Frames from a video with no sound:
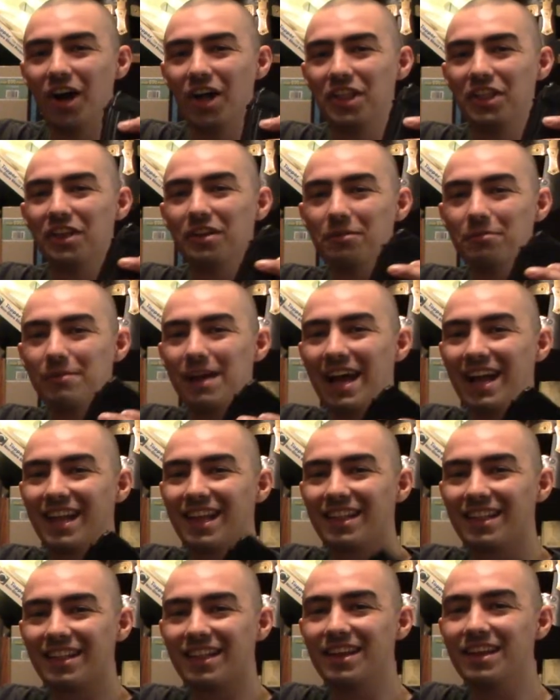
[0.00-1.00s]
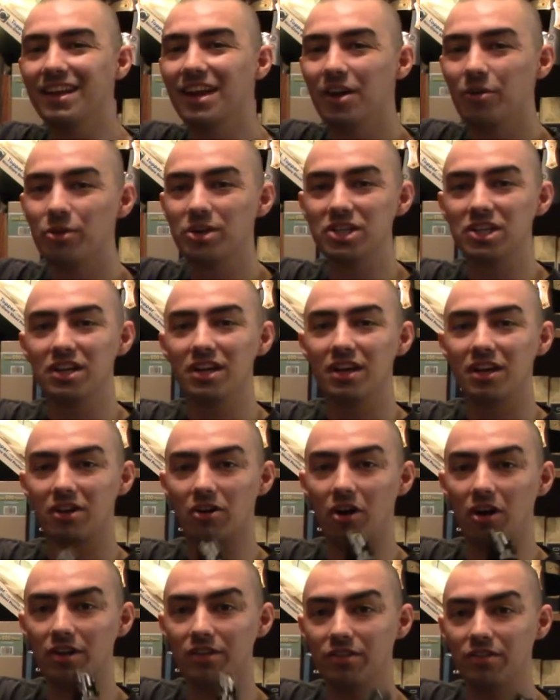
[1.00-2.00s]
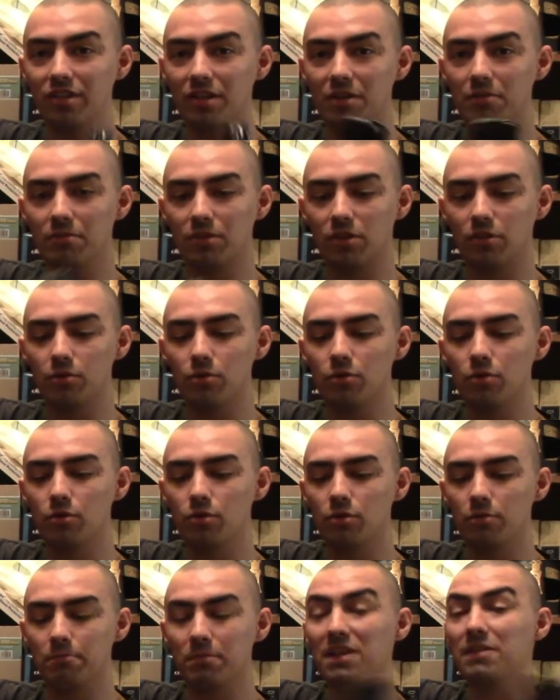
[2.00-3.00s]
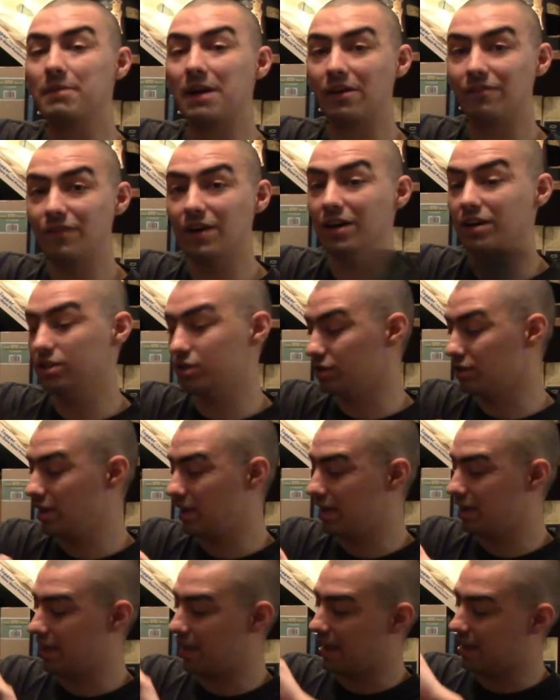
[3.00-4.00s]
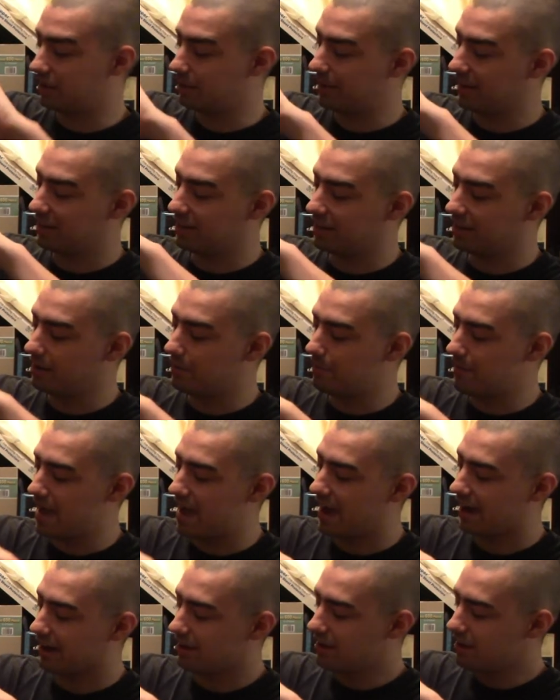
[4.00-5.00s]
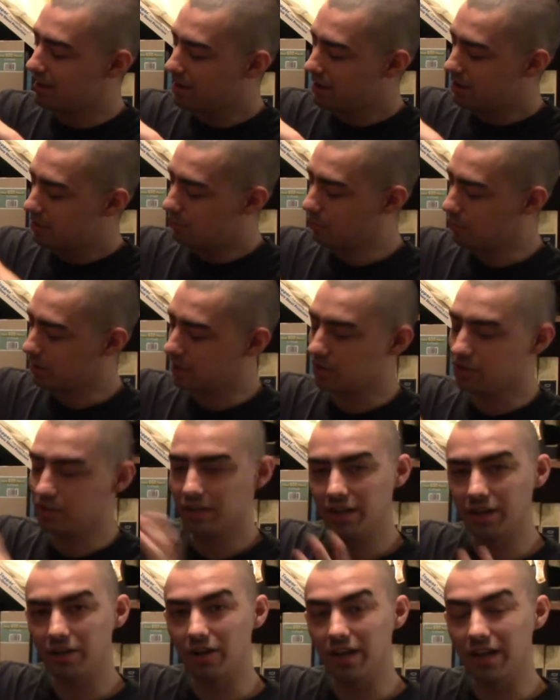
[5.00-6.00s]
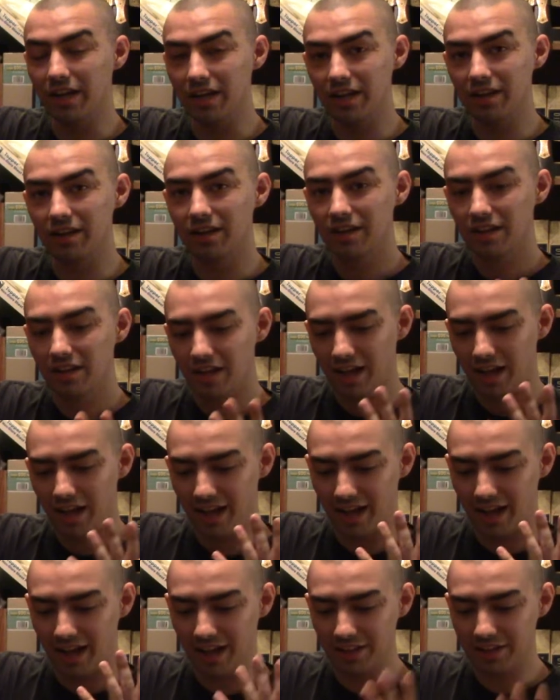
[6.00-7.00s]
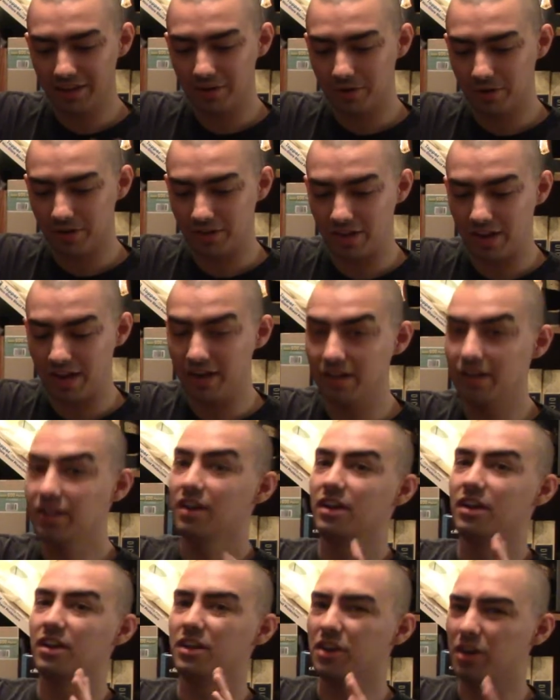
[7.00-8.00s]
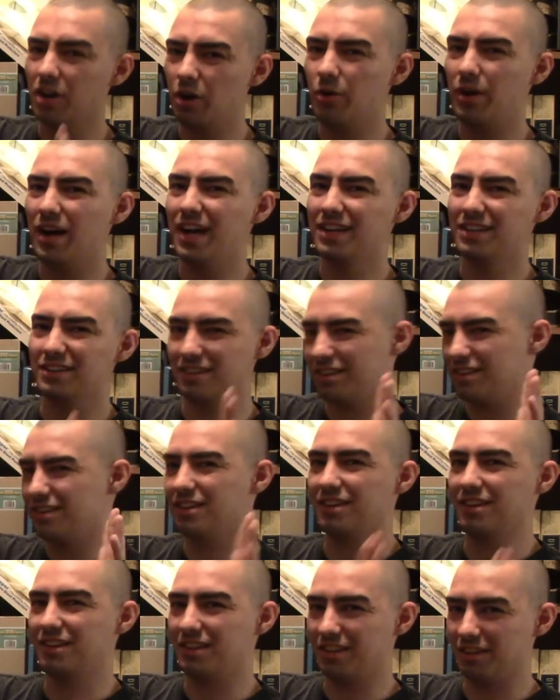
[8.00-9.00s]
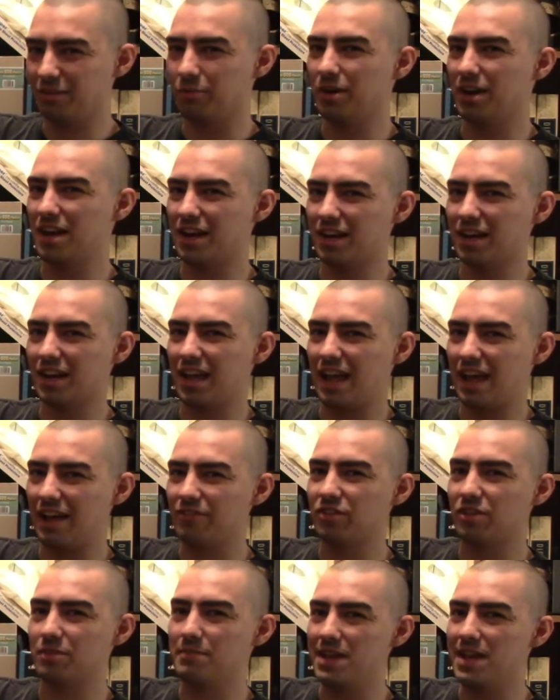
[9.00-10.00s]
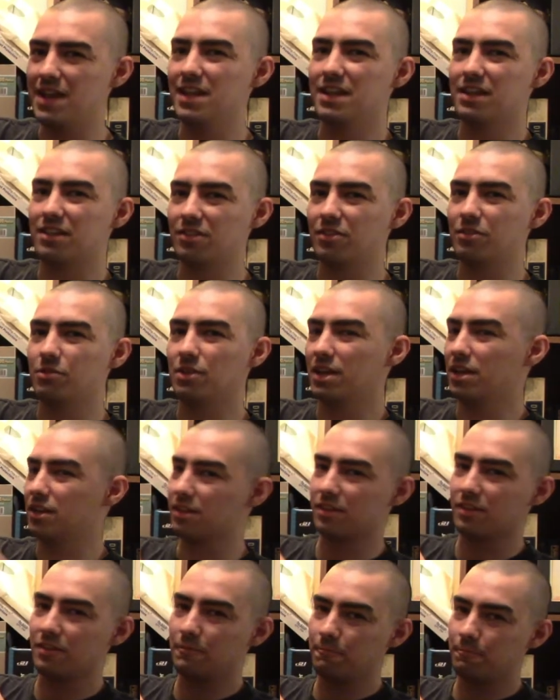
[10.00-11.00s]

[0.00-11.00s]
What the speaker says: their magazine, which caused them to be malfunctioned, and they had to send them back. What Galil and Lior decided, you know what? We're not going to have some idiots do this.